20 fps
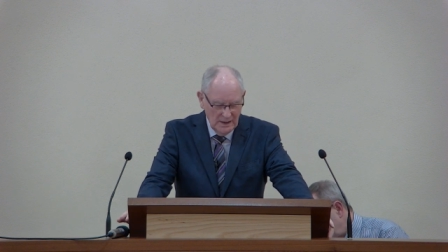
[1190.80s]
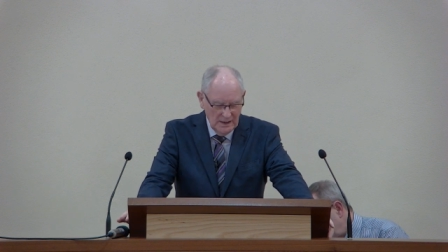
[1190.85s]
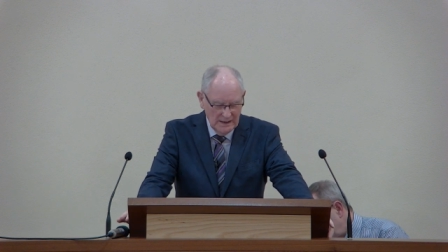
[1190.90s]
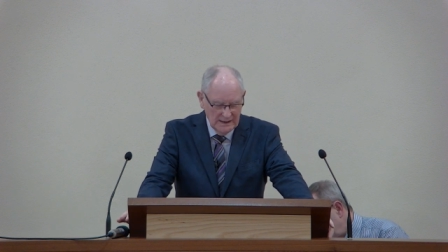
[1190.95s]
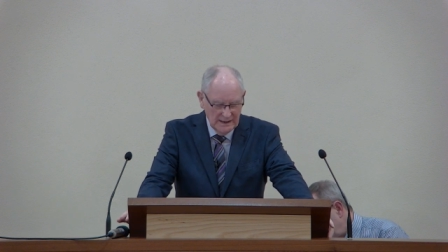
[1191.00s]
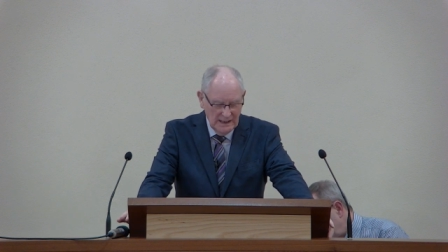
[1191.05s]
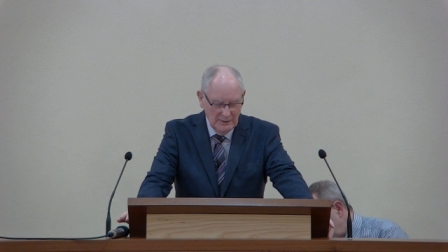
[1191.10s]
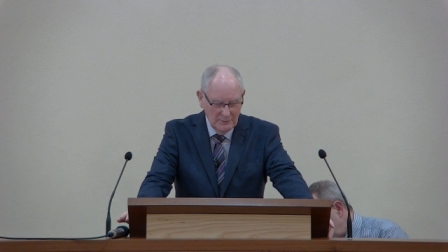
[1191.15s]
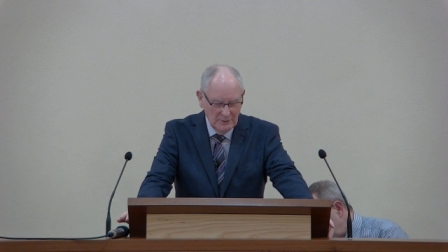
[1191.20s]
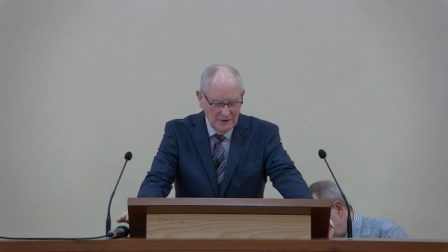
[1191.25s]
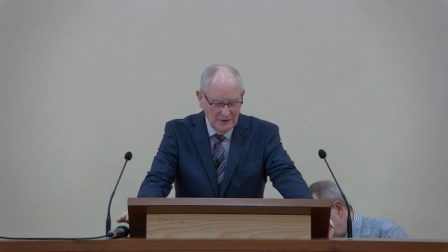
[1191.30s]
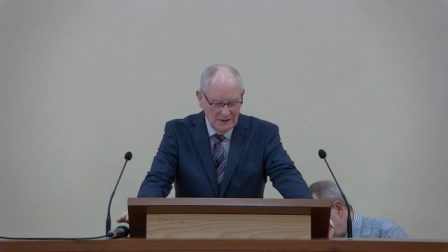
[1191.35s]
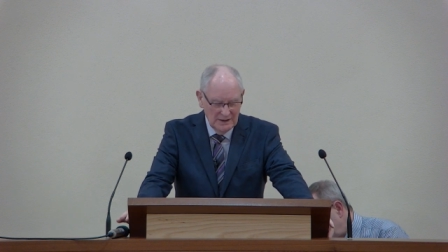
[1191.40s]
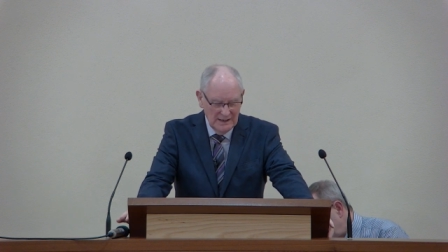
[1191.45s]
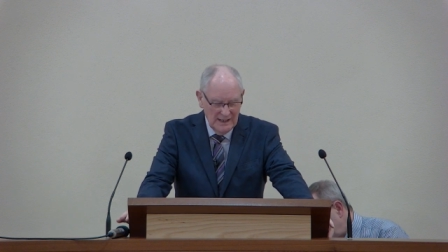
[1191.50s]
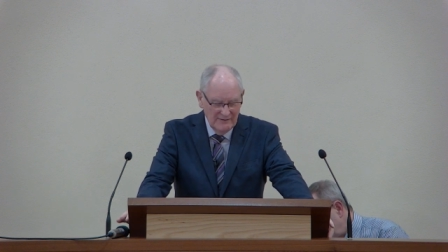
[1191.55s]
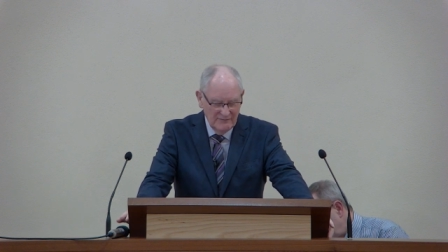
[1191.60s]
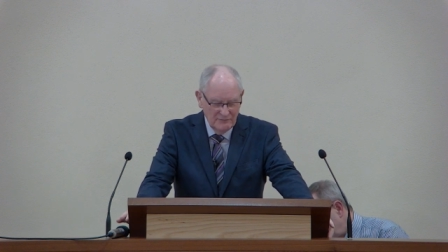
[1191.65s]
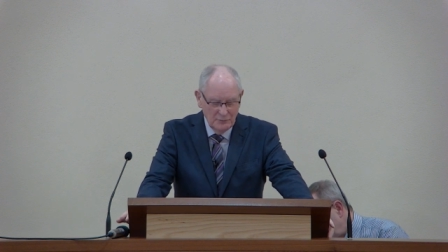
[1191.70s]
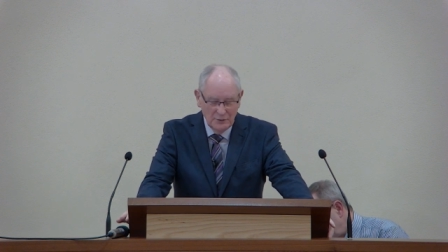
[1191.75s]
and I will
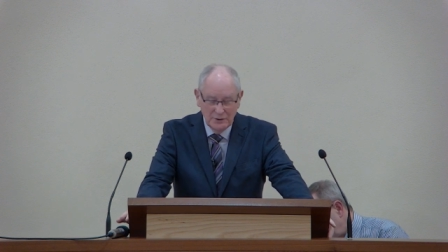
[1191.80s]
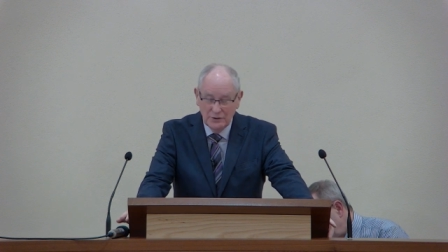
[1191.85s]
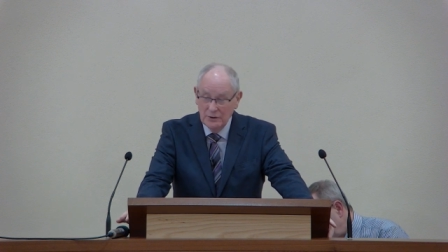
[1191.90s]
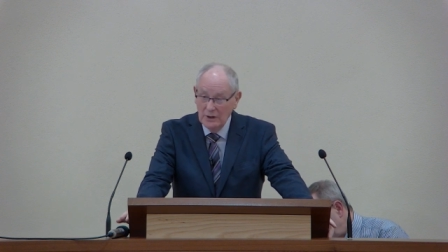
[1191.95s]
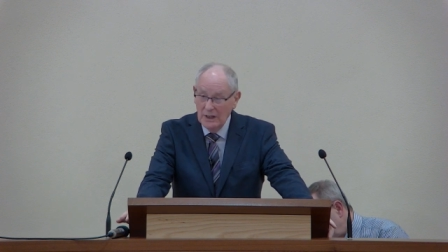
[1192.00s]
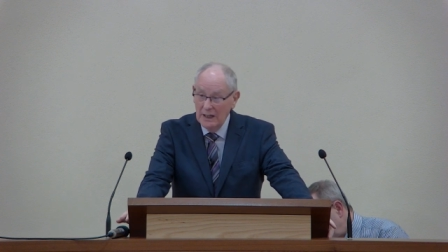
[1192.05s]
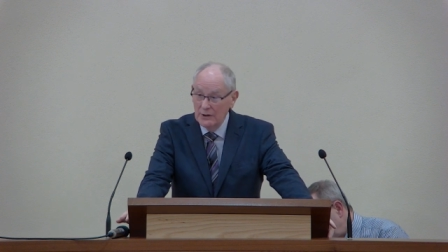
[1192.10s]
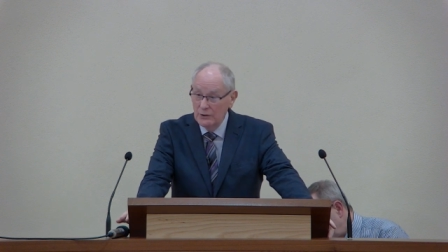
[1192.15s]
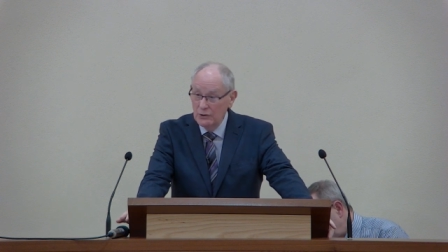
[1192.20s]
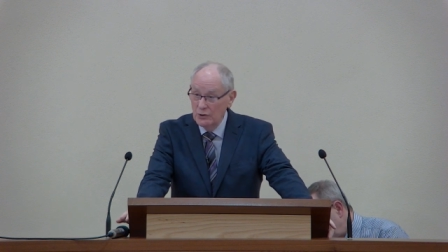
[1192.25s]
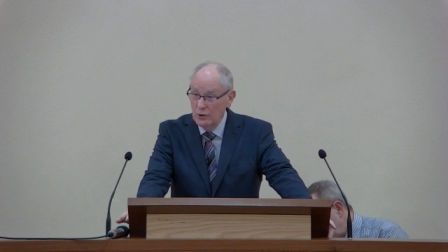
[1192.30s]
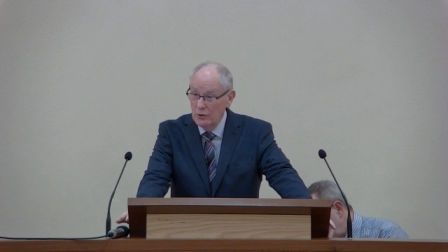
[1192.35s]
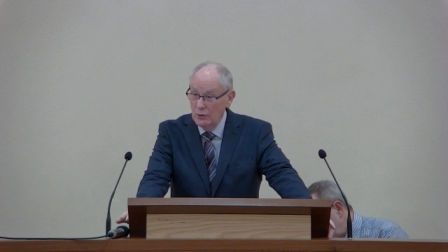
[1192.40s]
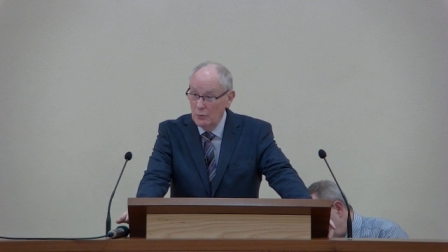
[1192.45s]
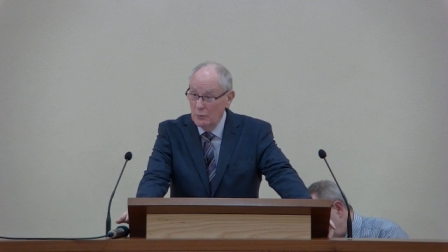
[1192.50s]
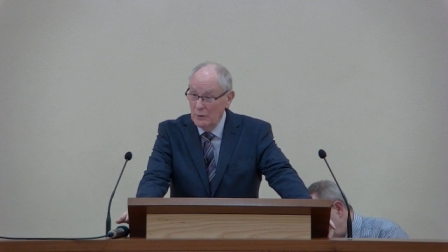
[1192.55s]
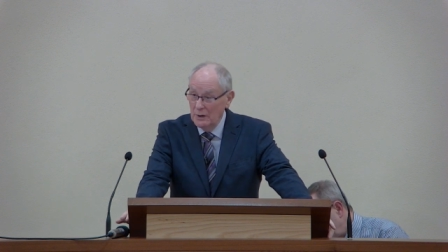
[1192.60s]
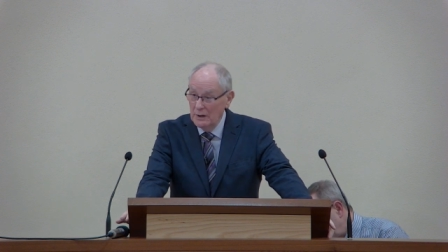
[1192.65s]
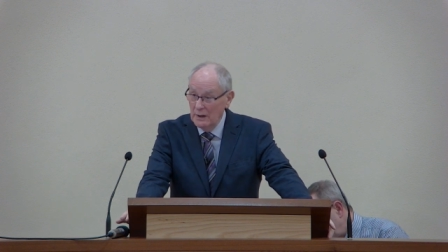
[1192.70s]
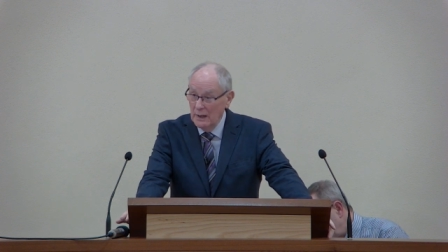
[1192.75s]
laugh when, at
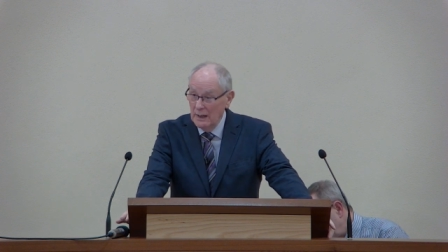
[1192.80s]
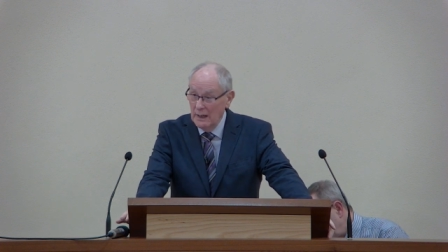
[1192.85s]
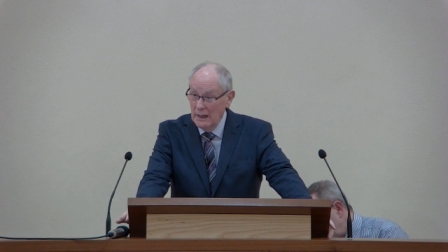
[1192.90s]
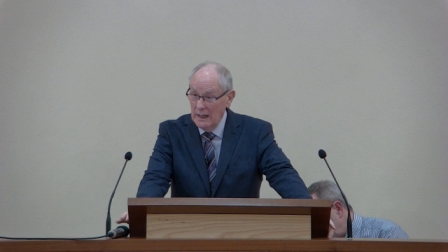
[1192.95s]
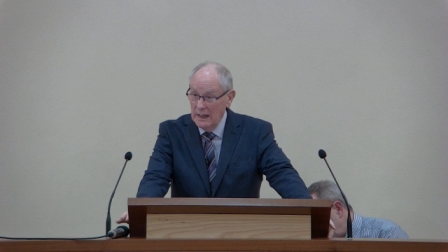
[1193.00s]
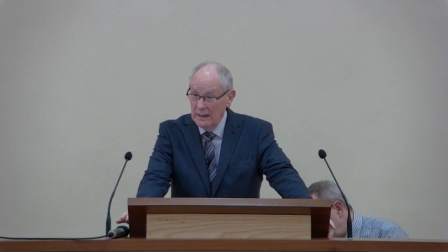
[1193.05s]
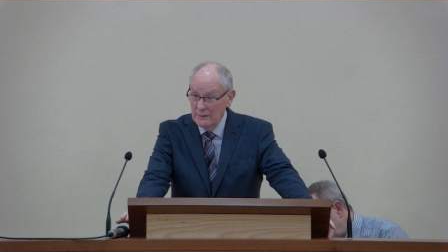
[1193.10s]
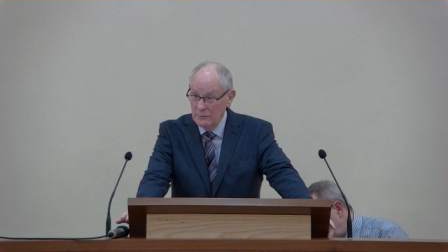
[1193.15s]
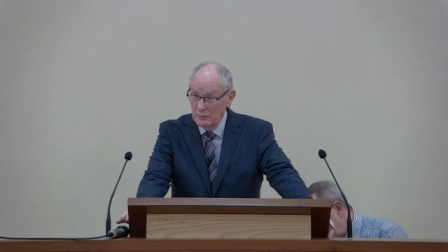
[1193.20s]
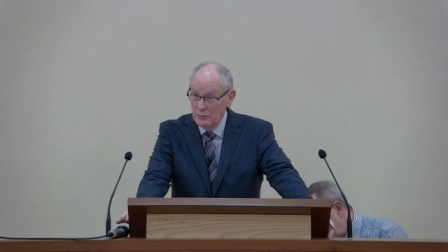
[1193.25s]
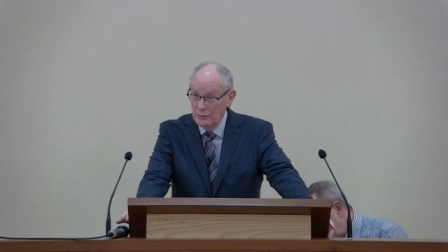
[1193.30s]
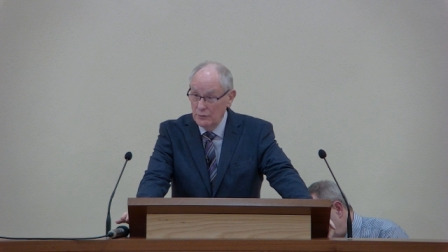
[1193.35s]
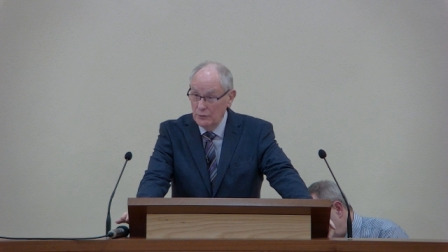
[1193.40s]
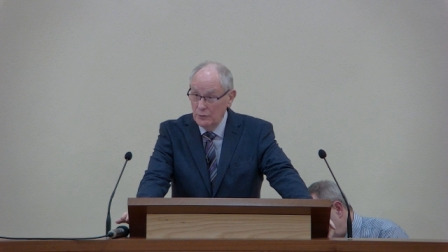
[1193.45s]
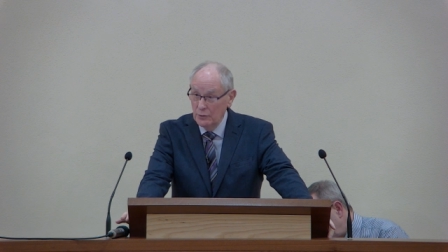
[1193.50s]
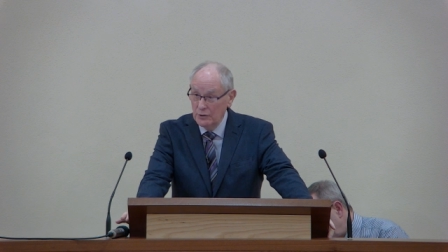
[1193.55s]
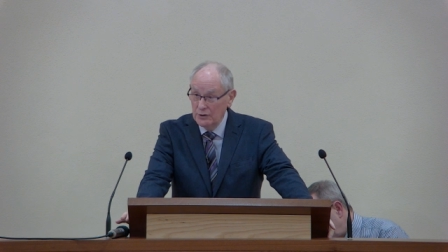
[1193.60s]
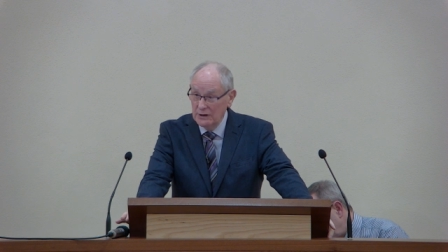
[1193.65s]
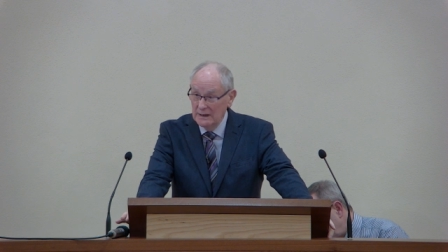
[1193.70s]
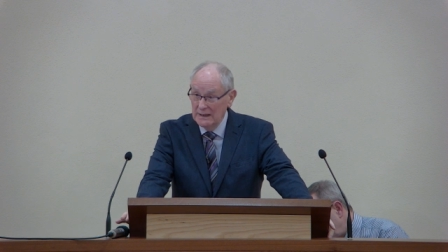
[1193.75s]
you at
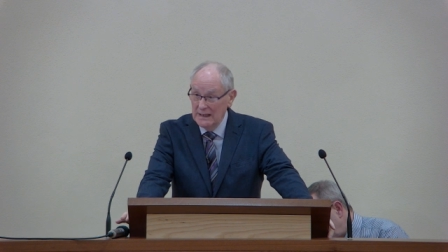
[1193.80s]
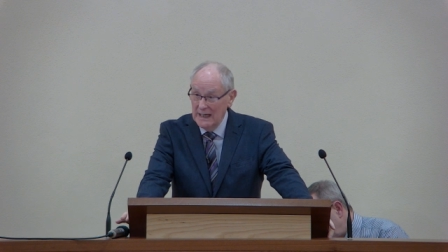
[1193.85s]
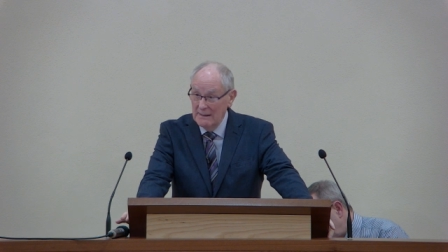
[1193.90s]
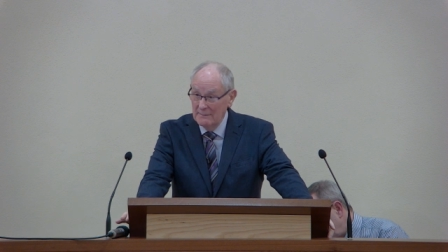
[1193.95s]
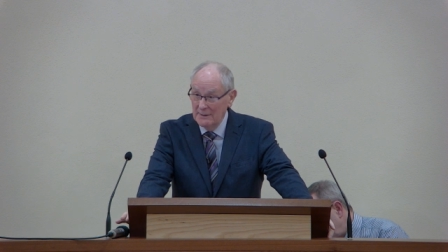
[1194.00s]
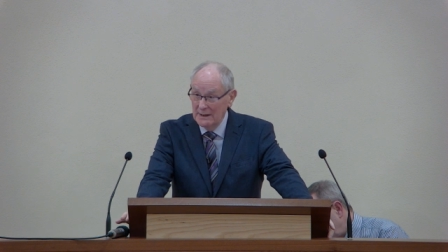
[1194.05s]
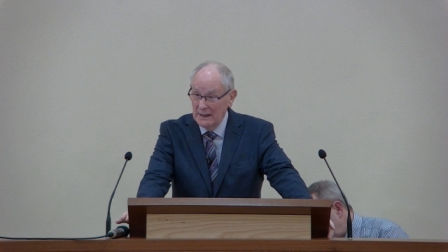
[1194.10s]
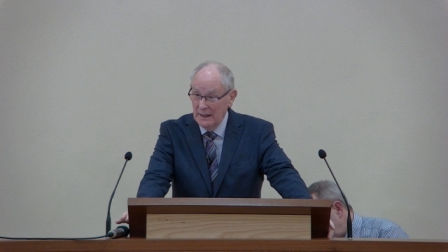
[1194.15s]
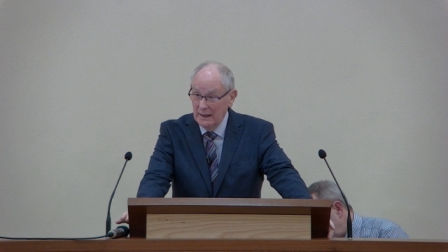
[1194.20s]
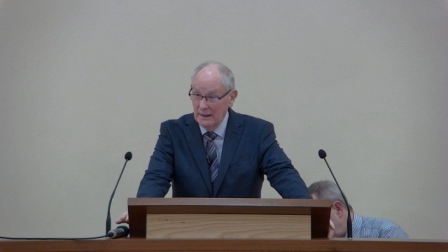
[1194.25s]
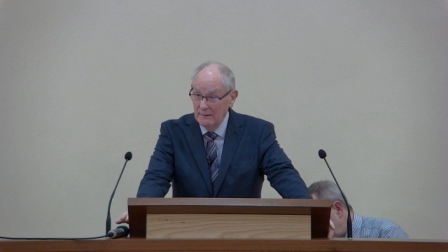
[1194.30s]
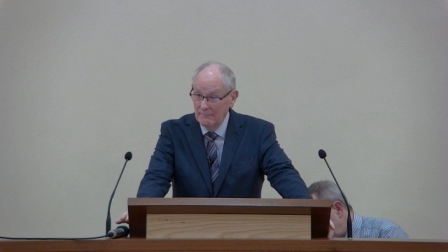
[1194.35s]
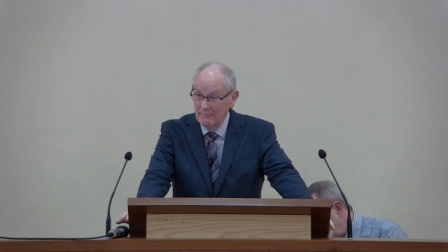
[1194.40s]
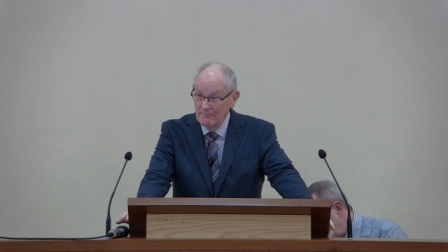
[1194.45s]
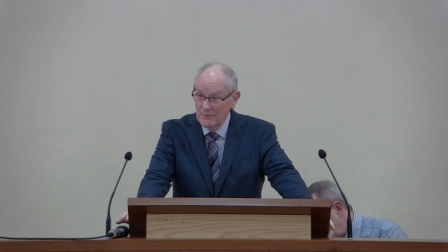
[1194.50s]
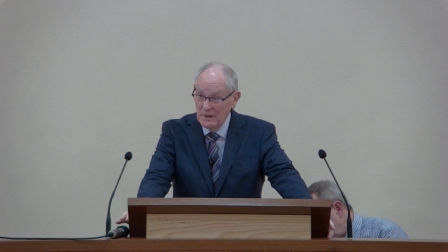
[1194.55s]
your calamity,